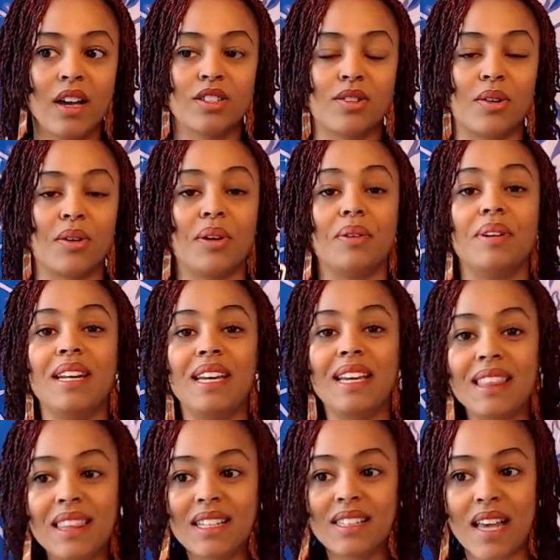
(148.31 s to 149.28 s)
So you
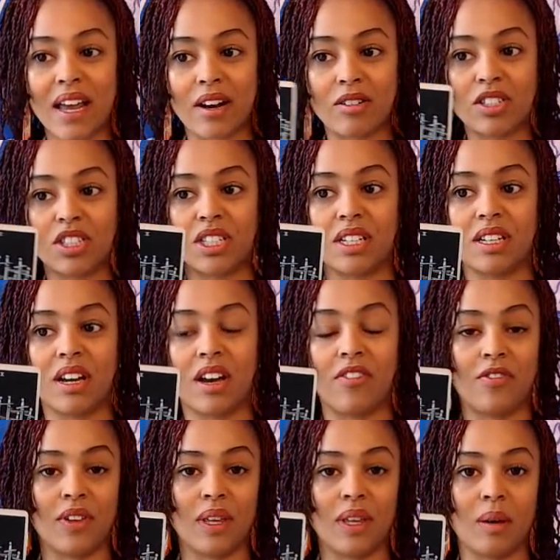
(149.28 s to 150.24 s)
need this energy
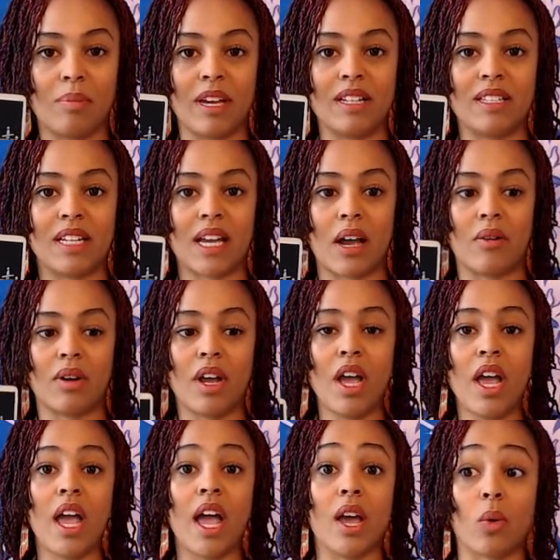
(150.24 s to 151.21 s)
of feeling pinned down
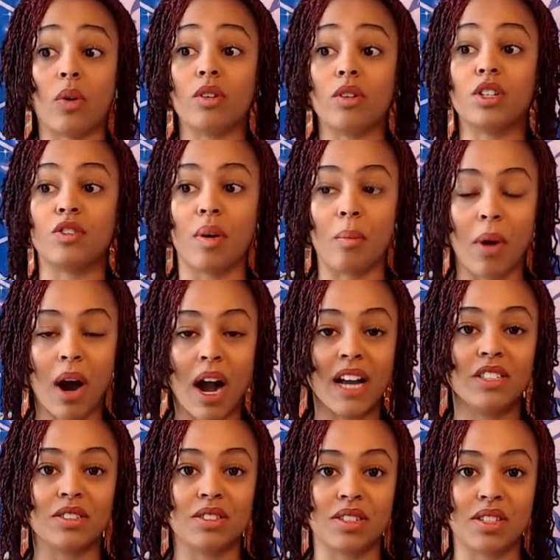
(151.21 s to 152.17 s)
in order to
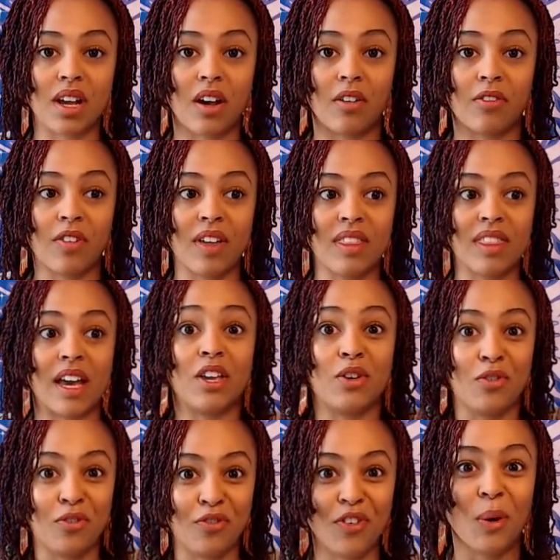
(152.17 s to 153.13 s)
remind yourself that
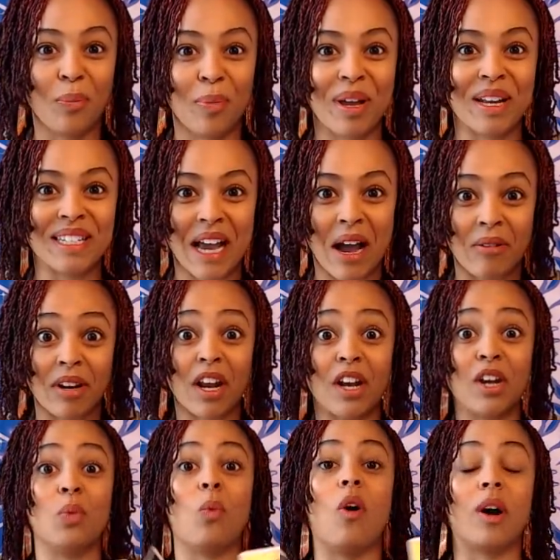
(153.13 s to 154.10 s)
you feel pinned down
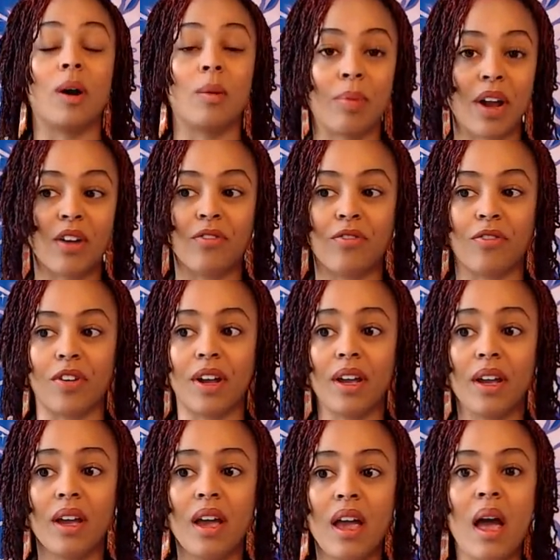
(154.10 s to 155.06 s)
and you want to break
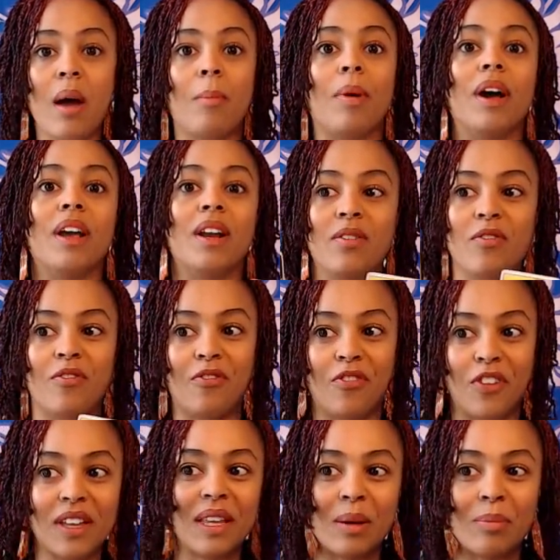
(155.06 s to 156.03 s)
free, but
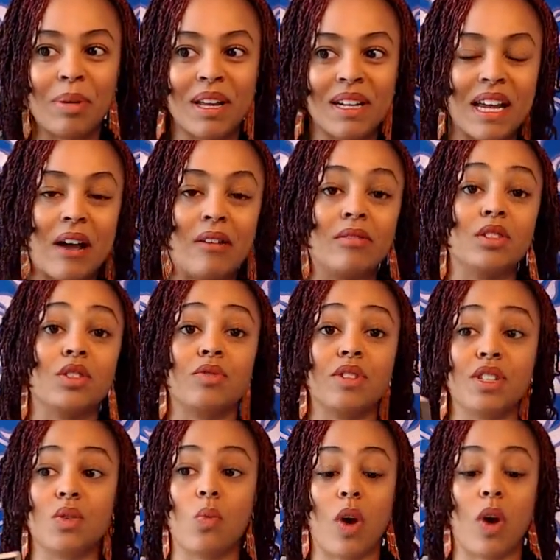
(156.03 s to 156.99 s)
feeling pinned down is the
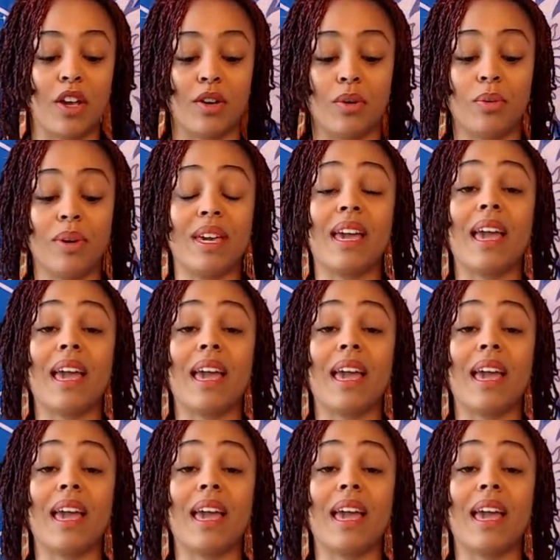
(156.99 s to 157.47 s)
reason why you